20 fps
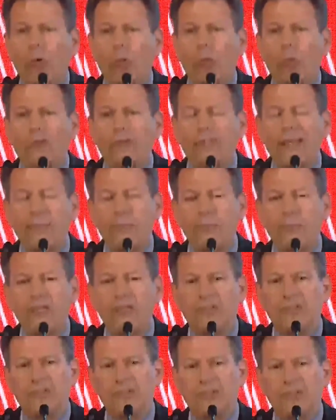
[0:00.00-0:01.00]
let me
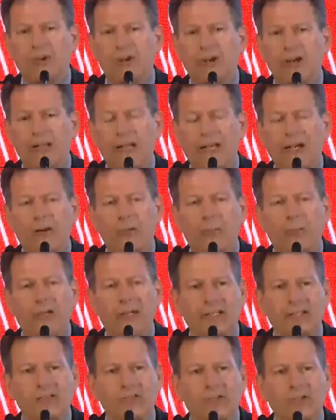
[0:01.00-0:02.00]
start out
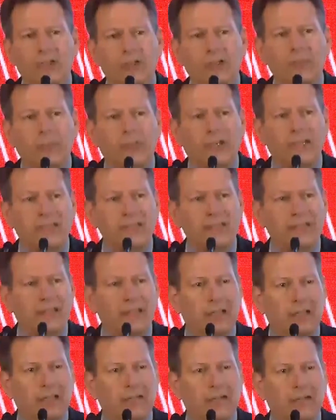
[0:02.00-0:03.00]
my talk by
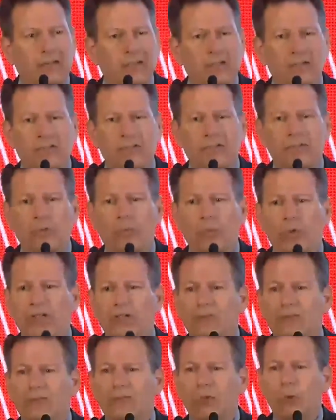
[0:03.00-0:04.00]
saying this. We
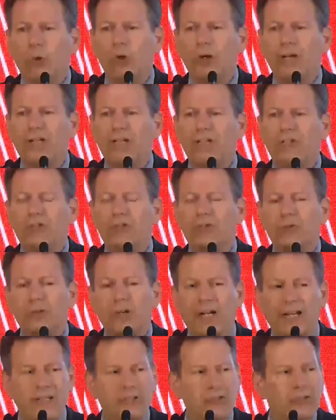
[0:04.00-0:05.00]
avoid
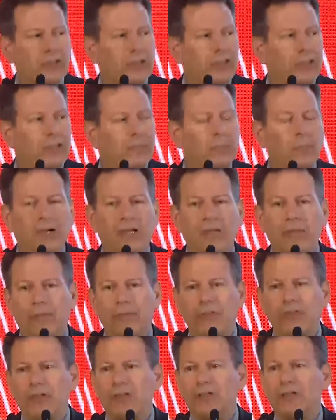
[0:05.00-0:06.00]
tragedy by
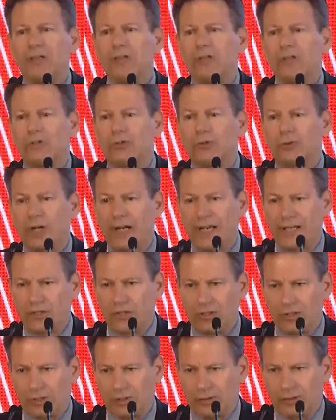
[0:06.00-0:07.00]
thinking
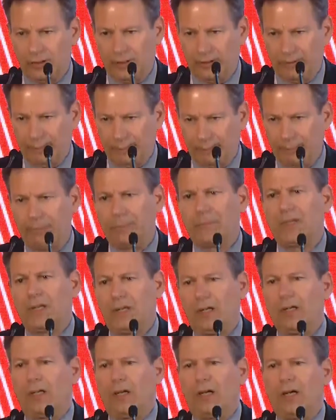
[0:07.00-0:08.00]
tragically.
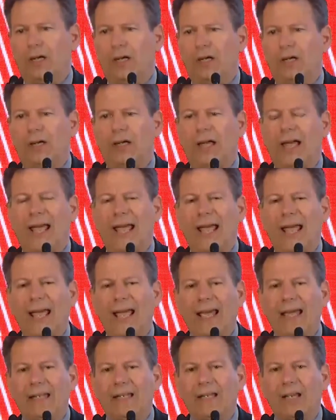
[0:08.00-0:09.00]
Uh,
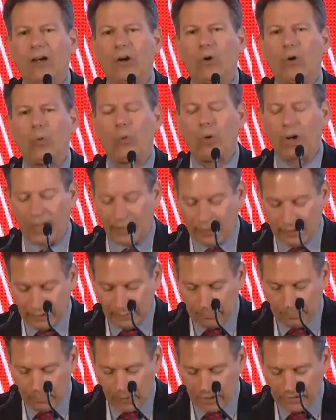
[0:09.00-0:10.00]
and uh,
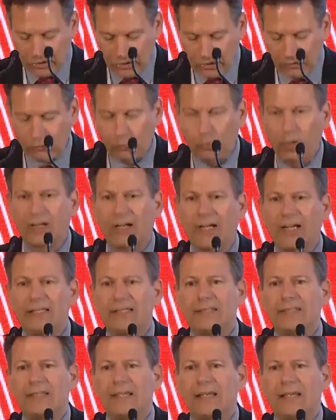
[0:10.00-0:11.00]
much of what I
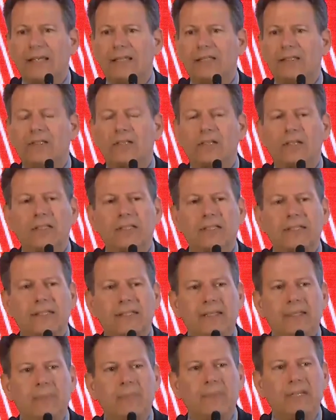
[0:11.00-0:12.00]
say is going to
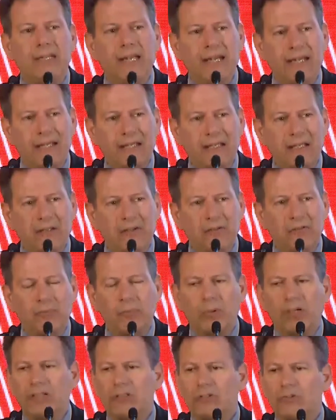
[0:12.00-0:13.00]
seem negative,
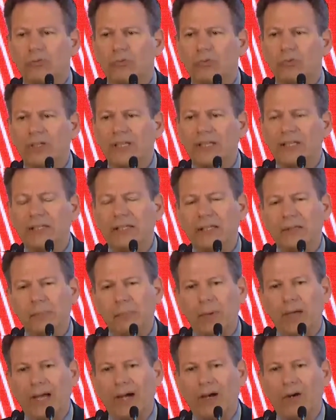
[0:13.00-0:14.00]
but it's really
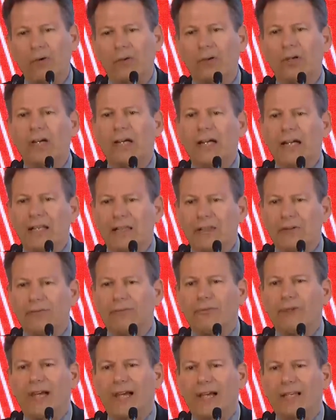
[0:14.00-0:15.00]
about the
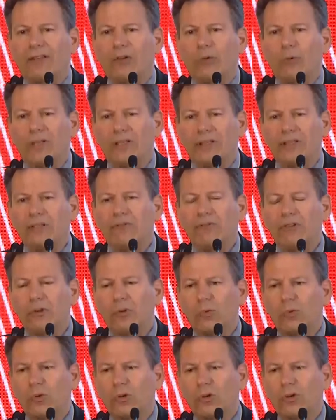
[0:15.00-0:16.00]
fact that we live in a
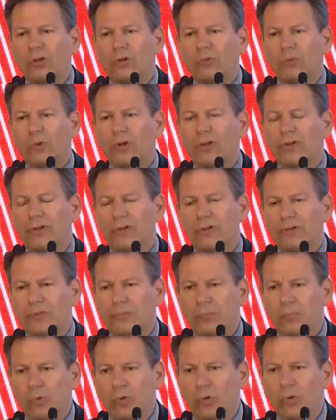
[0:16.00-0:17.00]
world where there is
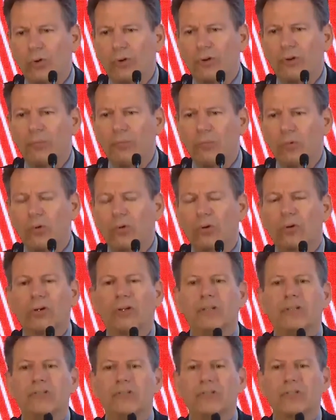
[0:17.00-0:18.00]
more and more
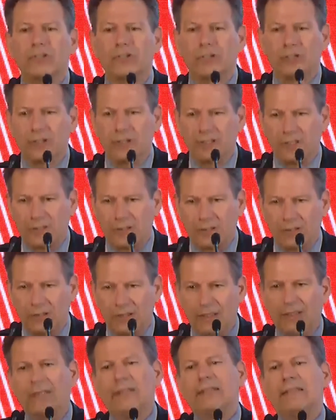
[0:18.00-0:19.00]
uncertainty.
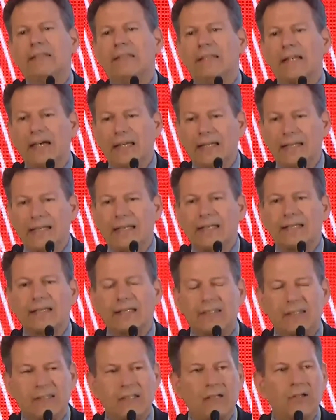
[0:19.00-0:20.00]
It's not
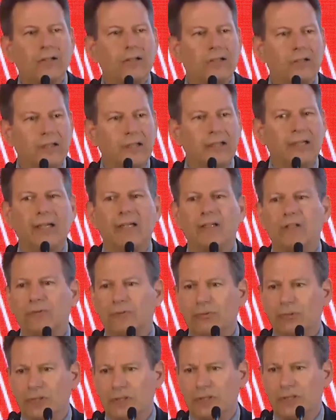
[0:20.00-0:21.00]
necessarily headed
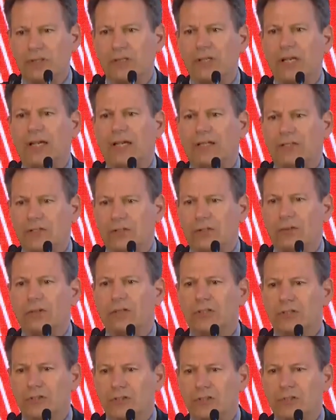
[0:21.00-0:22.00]
for disaster,
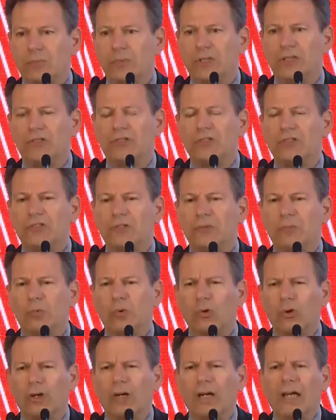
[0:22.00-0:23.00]
it just means it's a
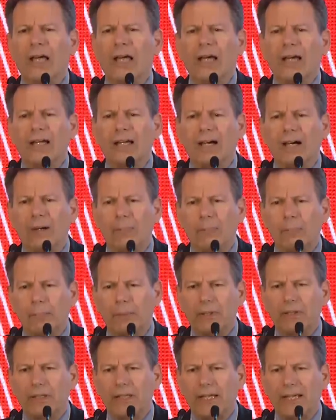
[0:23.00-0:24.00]
more
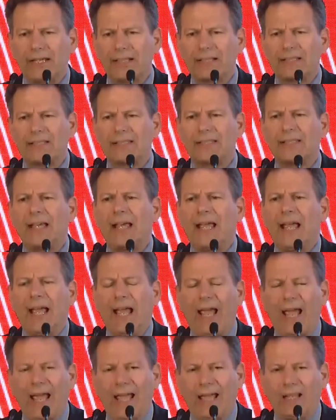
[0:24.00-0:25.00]
complex,
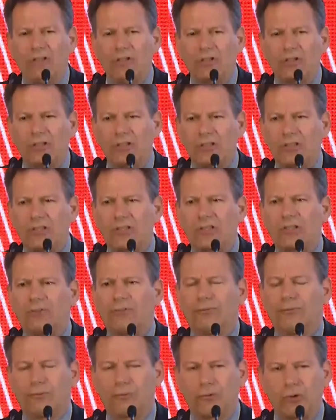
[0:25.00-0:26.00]
anxious,
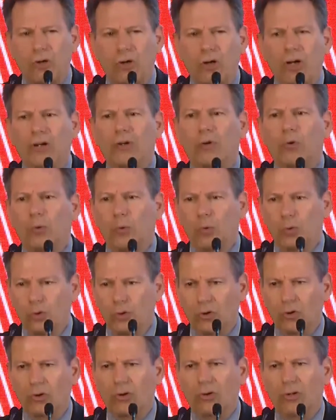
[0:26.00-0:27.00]
fraught
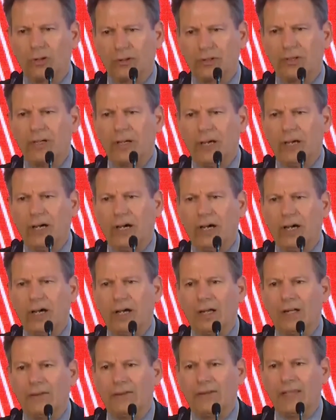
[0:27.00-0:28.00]
world
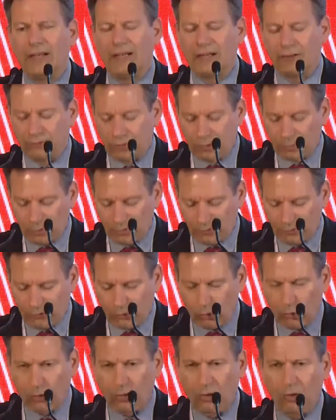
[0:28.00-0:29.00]
uh, than ever
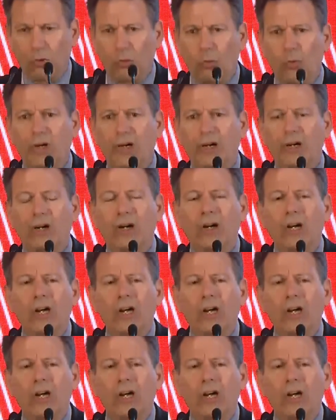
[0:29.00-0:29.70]
before, where